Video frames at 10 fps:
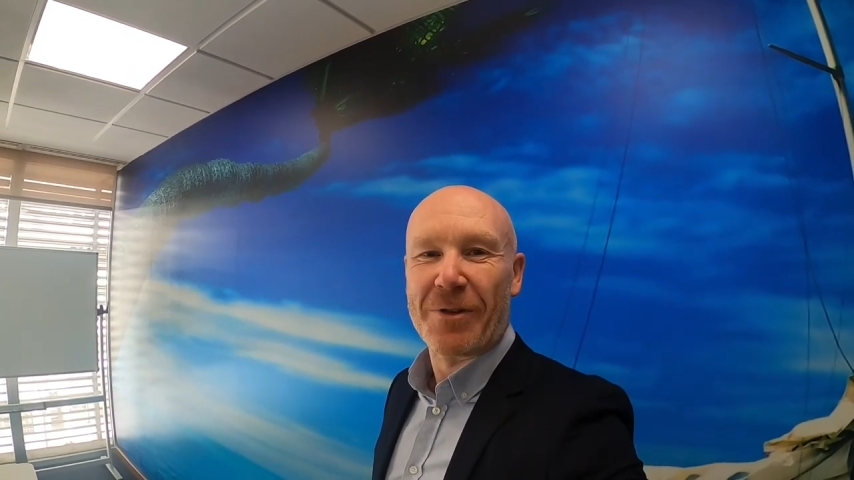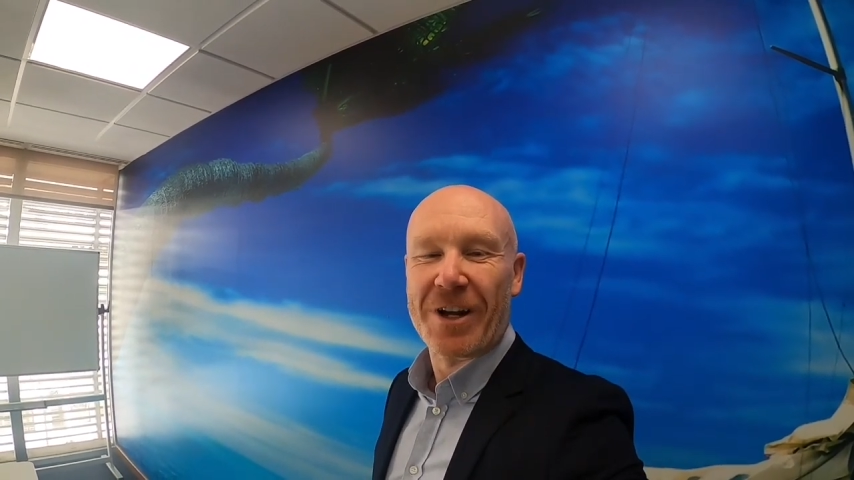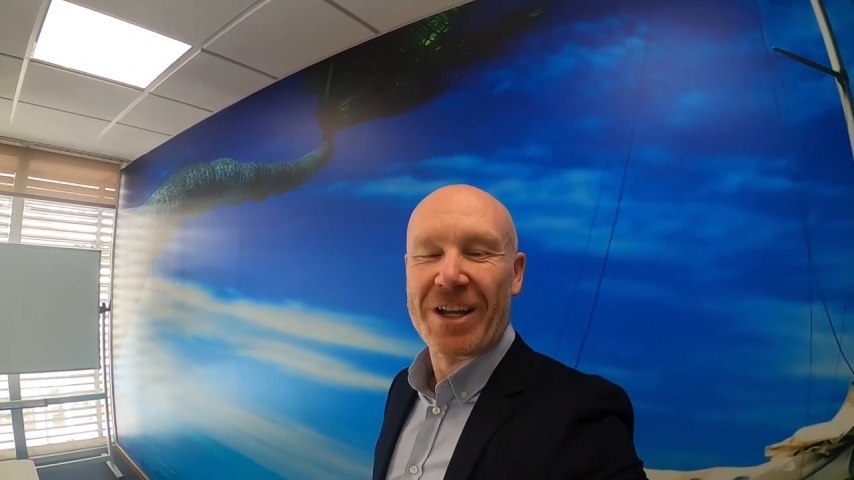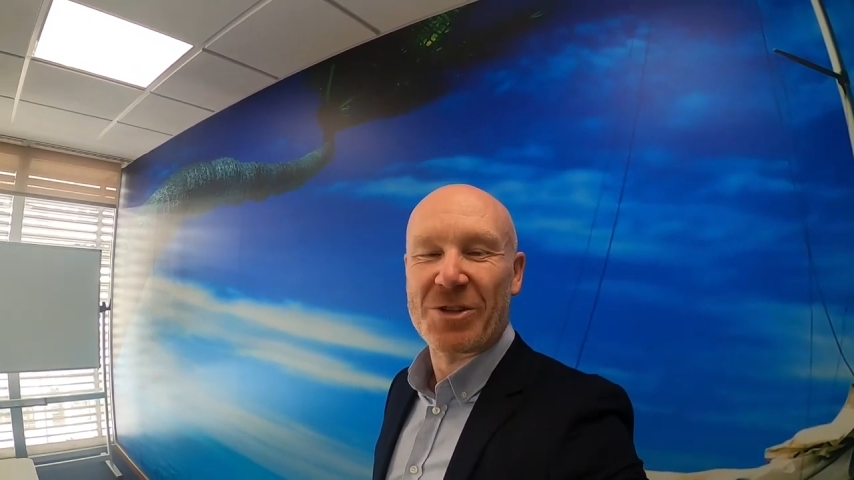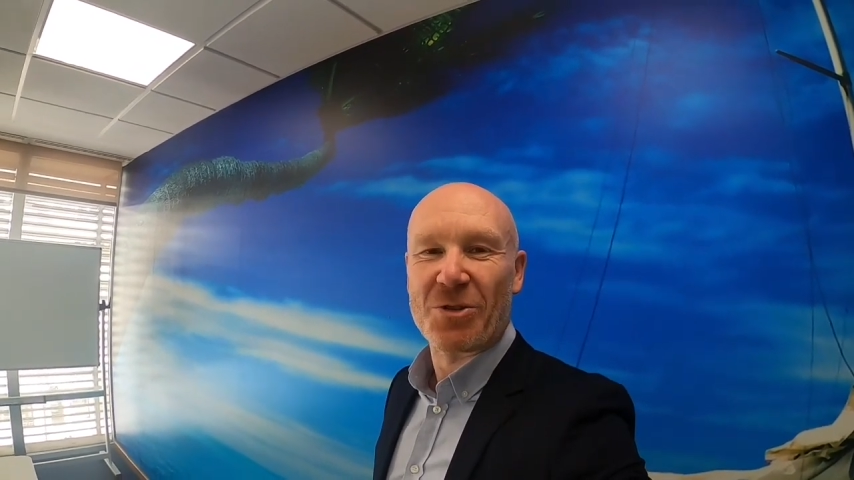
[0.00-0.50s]

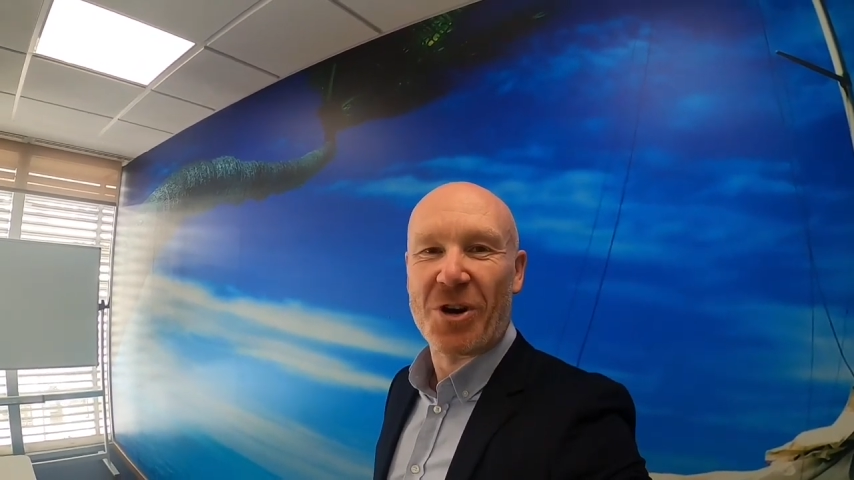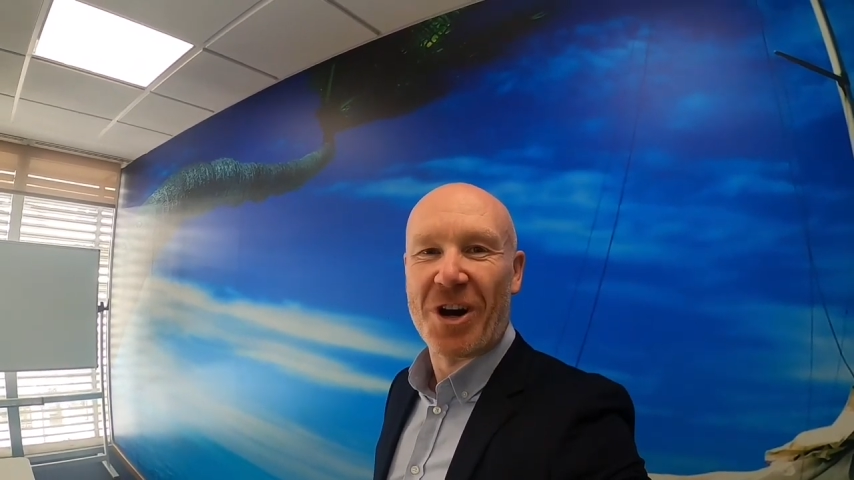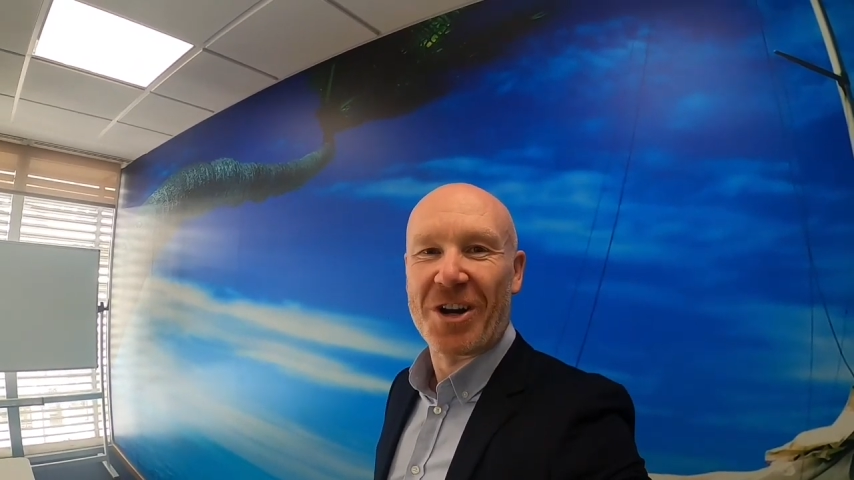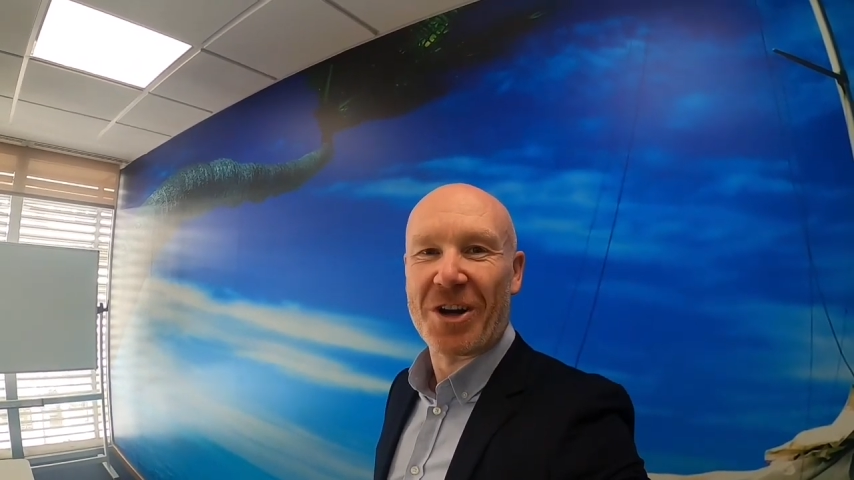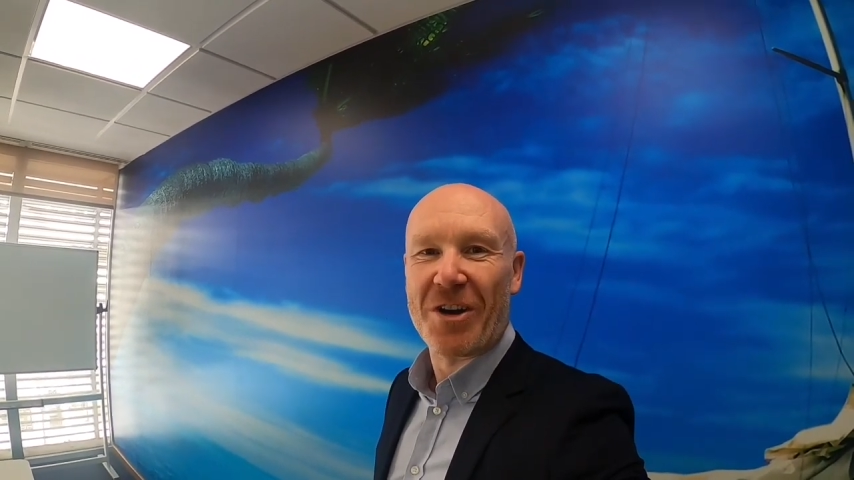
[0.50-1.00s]
financial
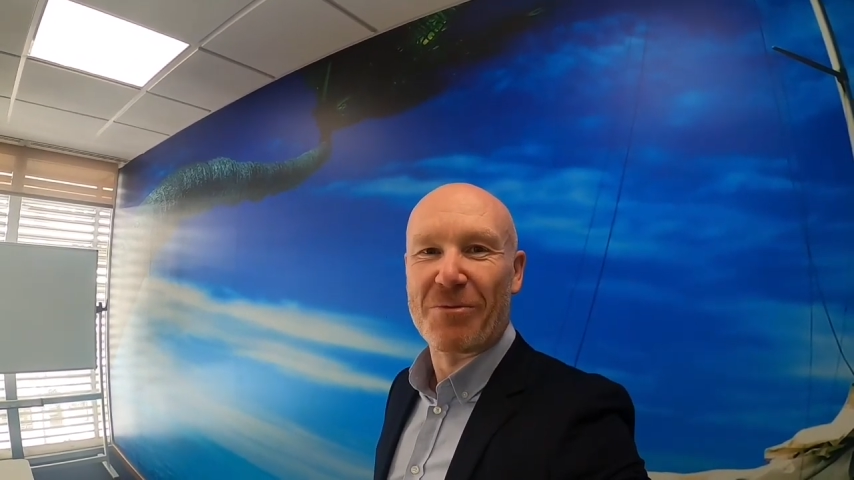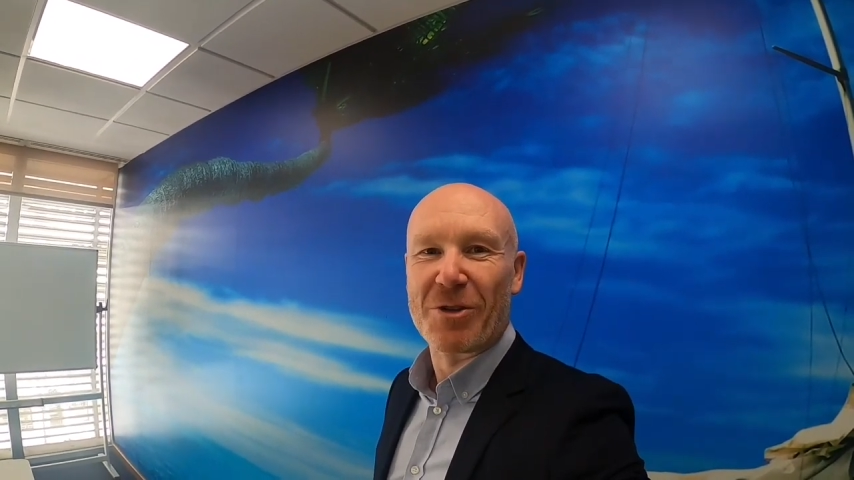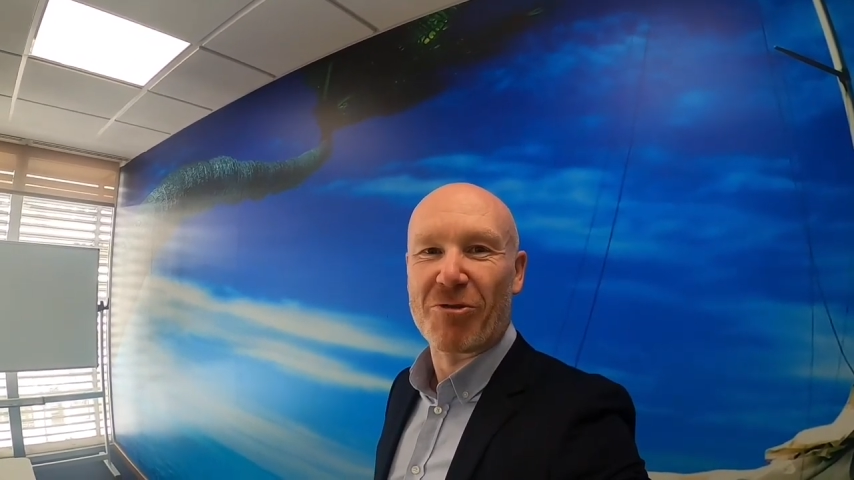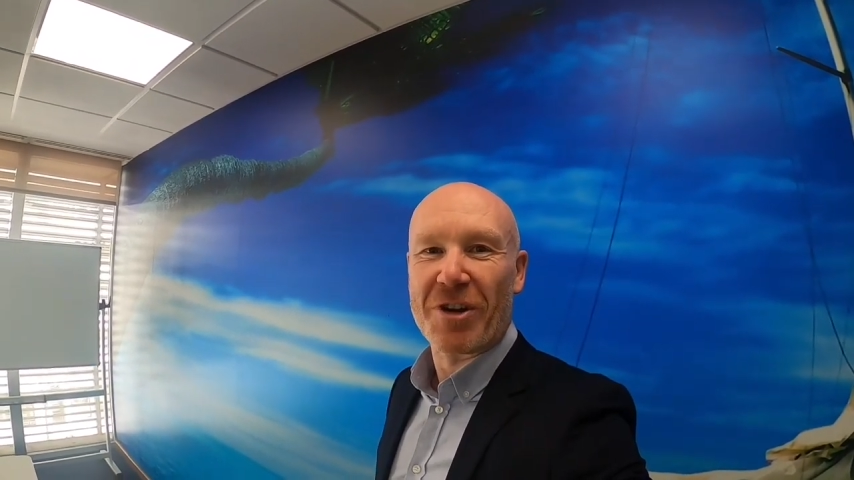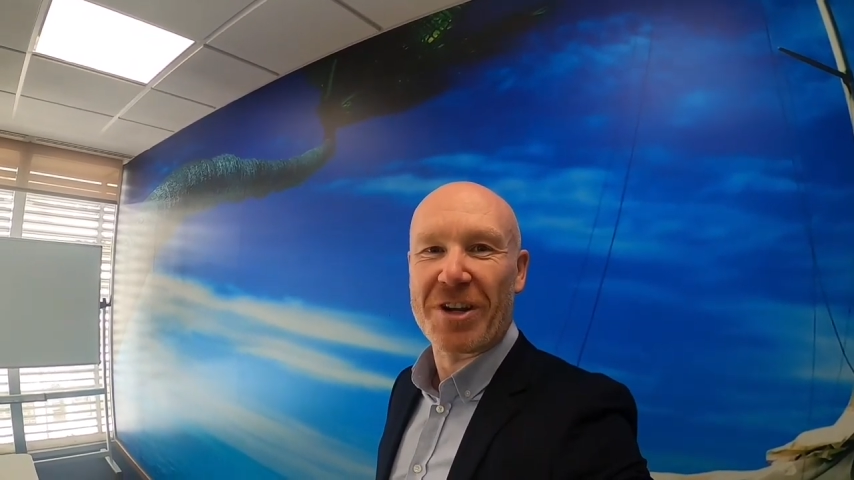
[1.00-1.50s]
heart
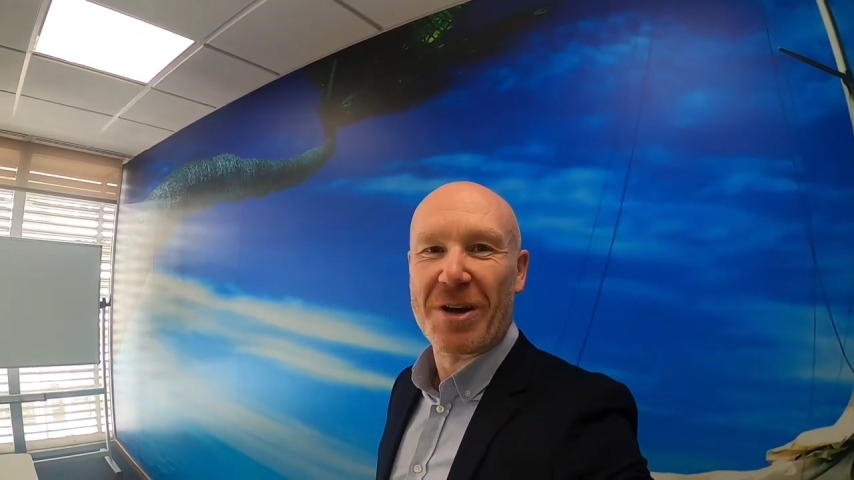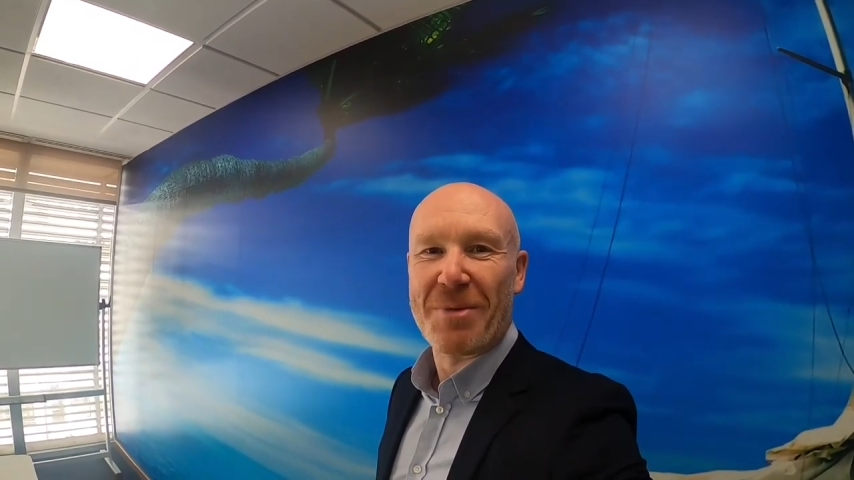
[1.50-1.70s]
of Madrid,